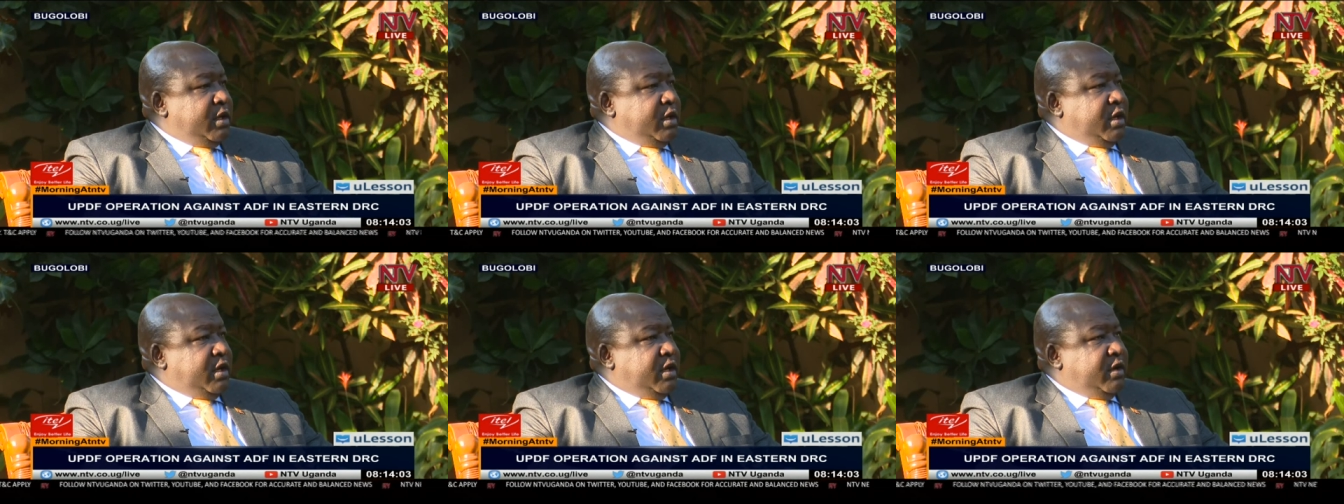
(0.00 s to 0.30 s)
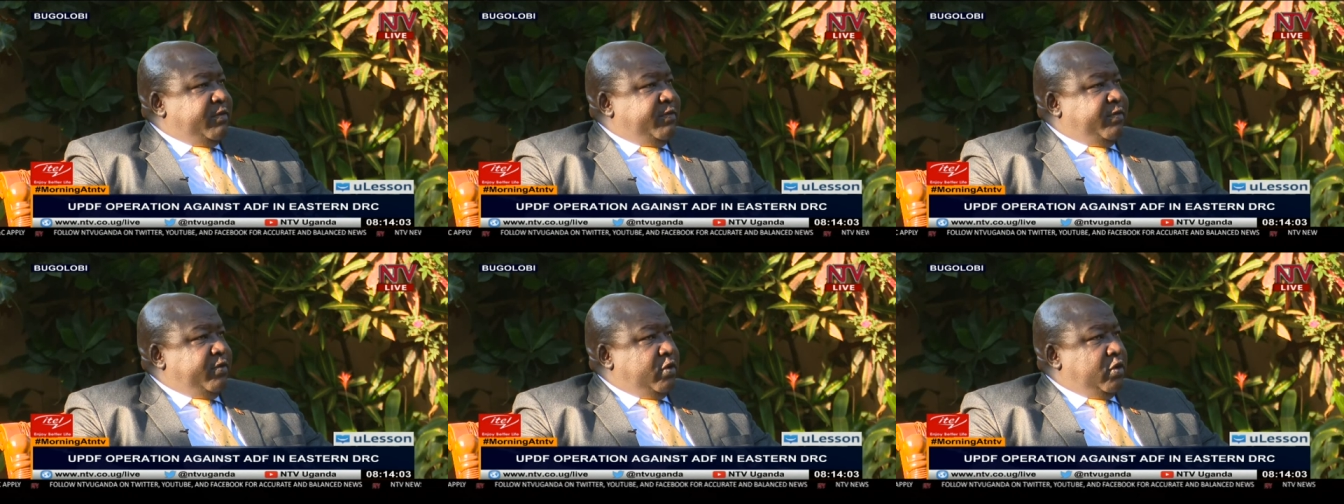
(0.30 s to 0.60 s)

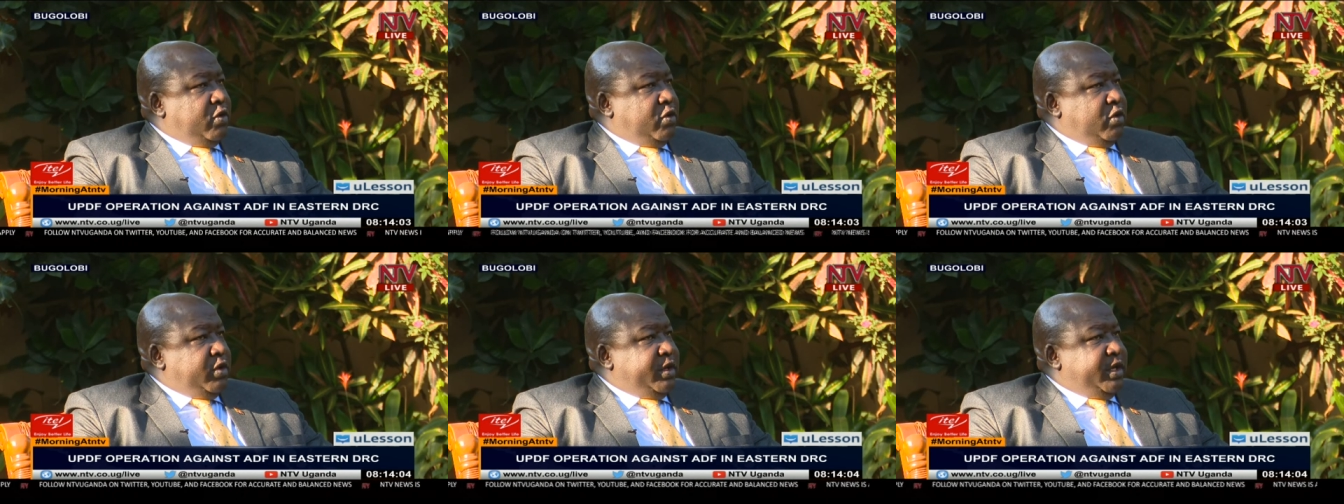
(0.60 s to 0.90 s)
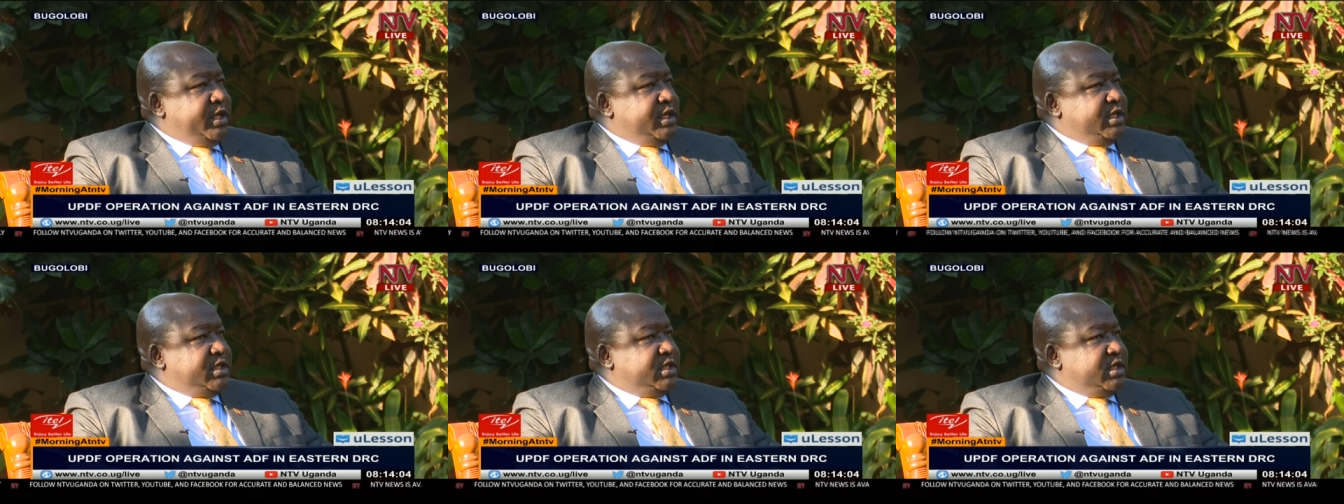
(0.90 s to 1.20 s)
uh, for
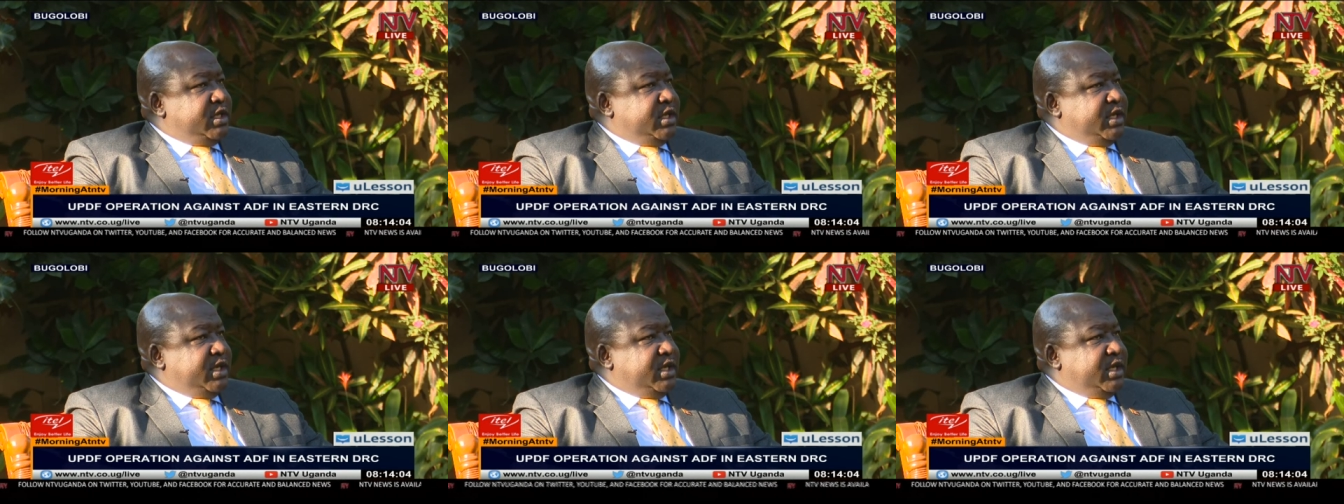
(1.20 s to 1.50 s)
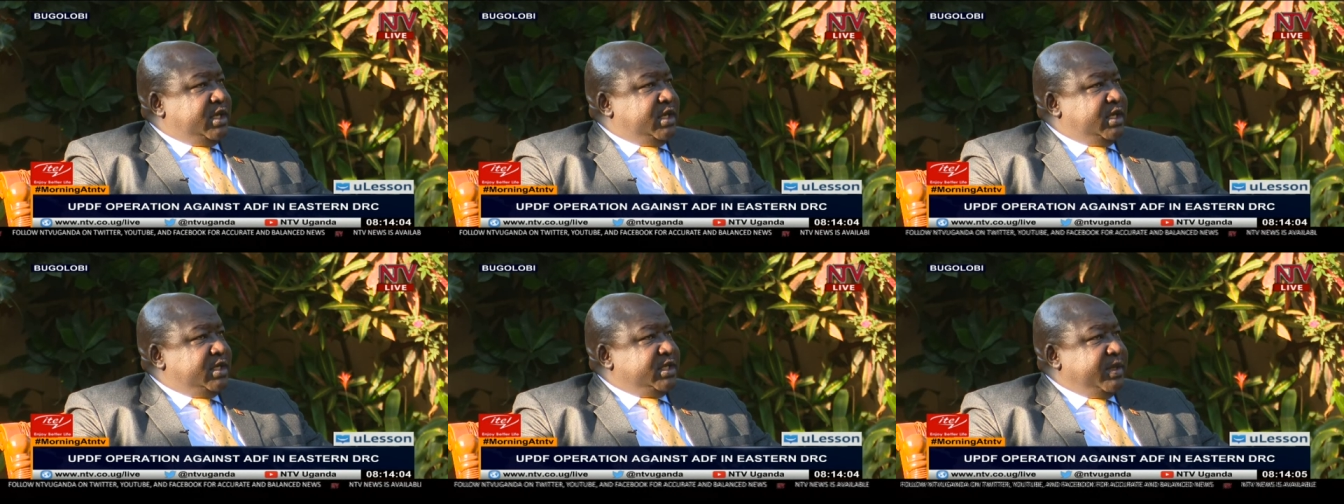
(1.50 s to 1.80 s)
his
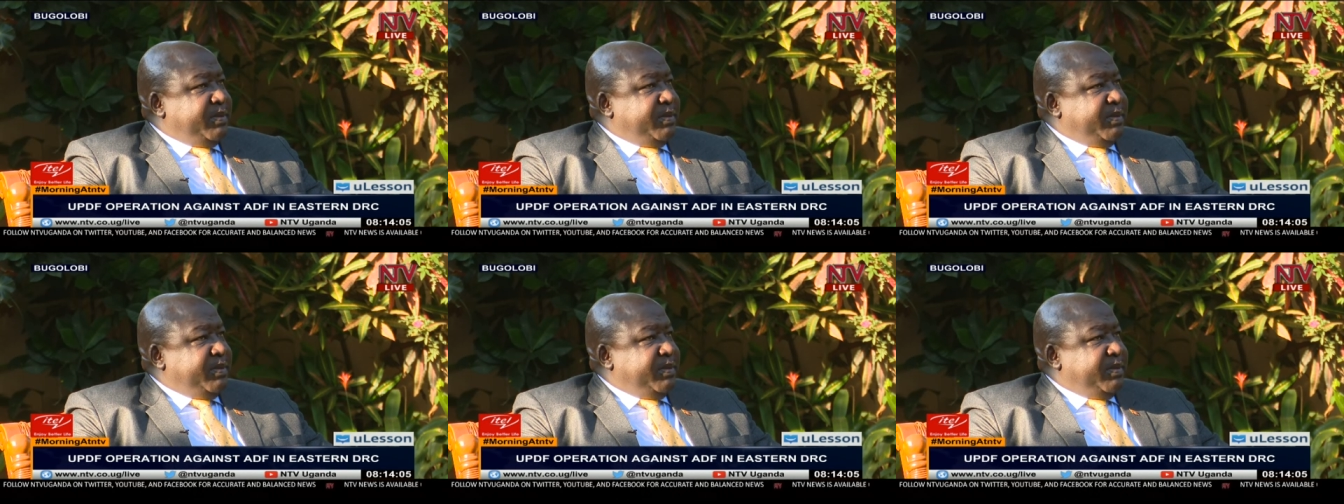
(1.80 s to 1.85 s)
uh,